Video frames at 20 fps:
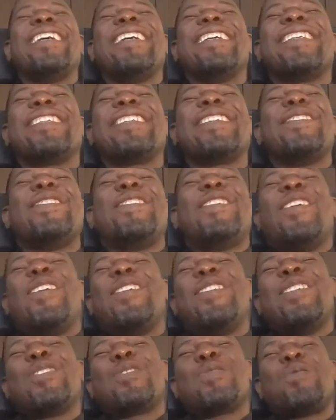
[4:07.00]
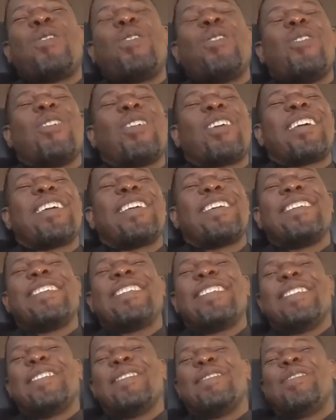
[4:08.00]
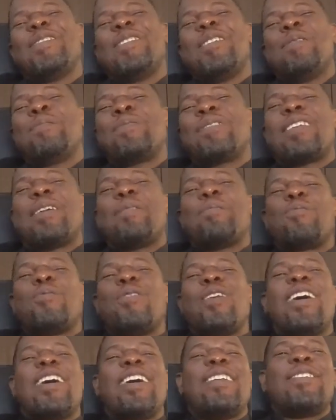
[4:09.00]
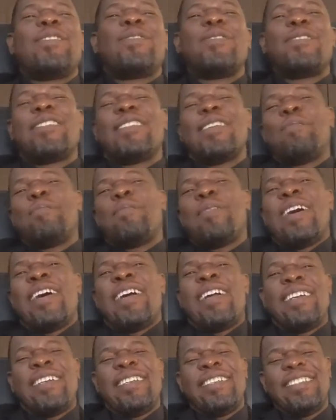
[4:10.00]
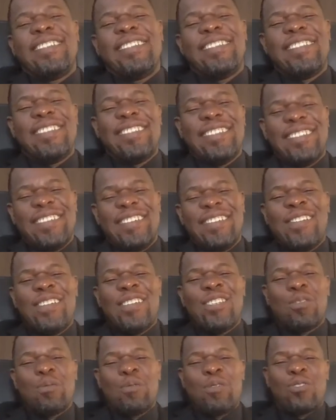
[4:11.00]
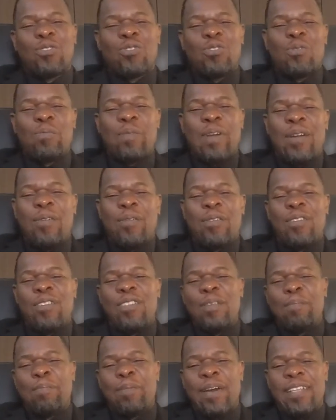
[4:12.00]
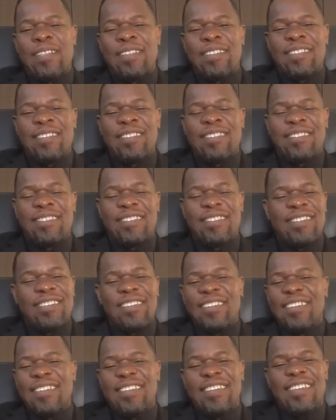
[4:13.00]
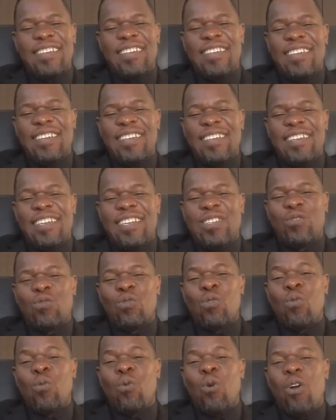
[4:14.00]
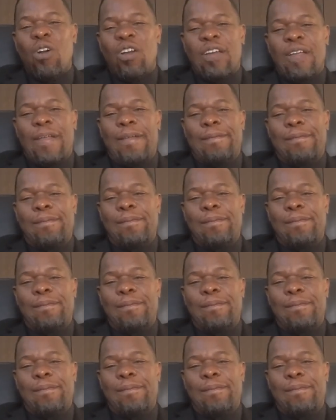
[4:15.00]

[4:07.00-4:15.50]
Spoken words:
So you know how this work from step 1 to step 9, only to be told by one of the parties it won't work.